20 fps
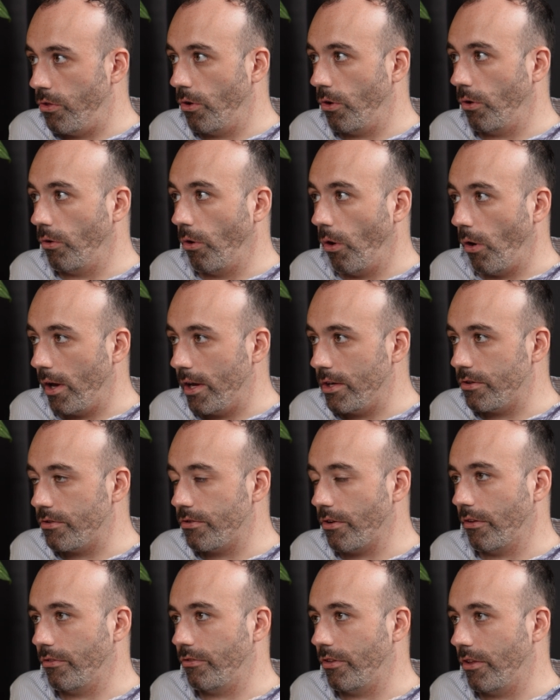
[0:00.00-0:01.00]
you're not
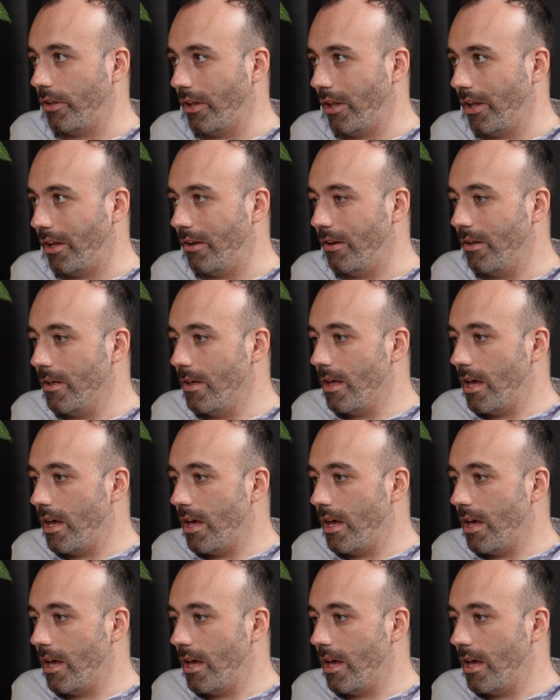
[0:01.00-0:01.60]
interested in